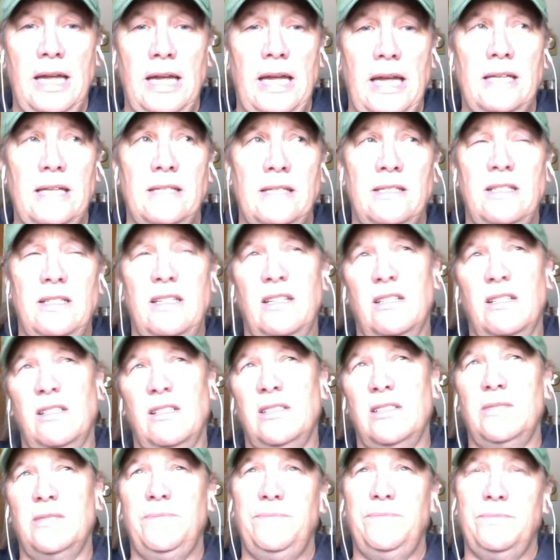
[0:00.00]

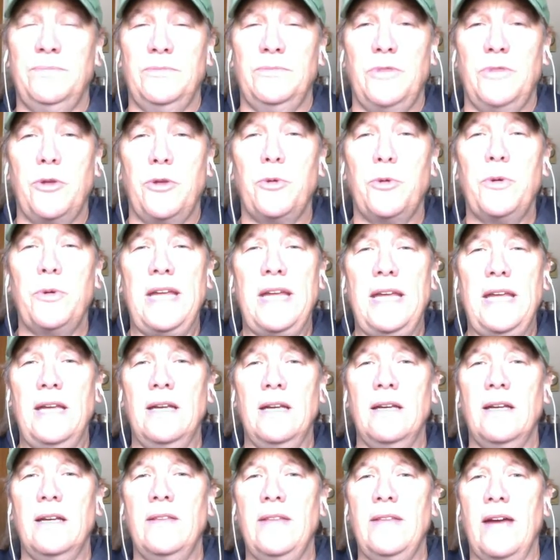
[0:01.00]
until
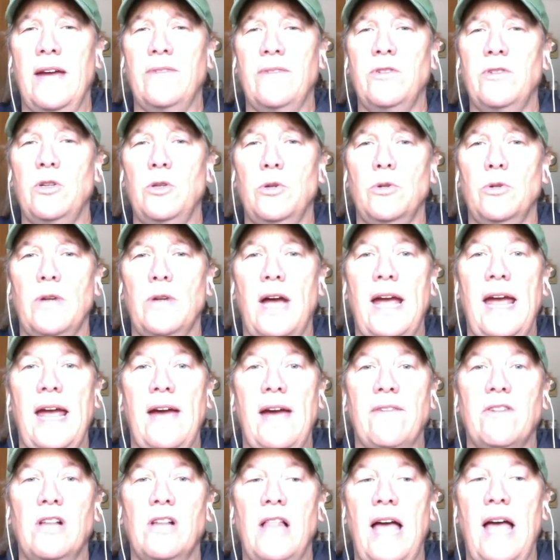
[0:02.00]
3 in the afternoon. I
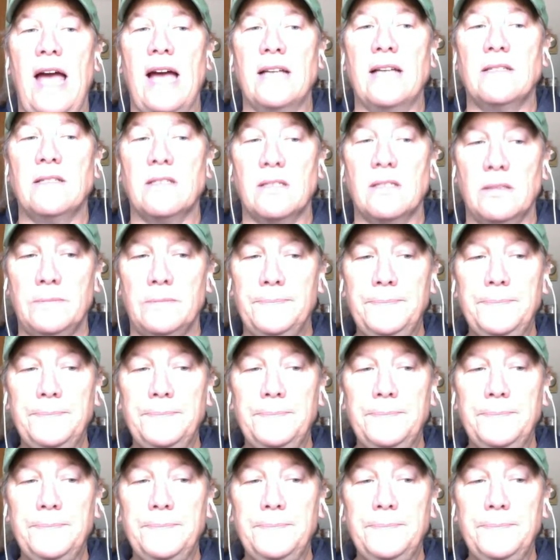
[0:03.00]
have class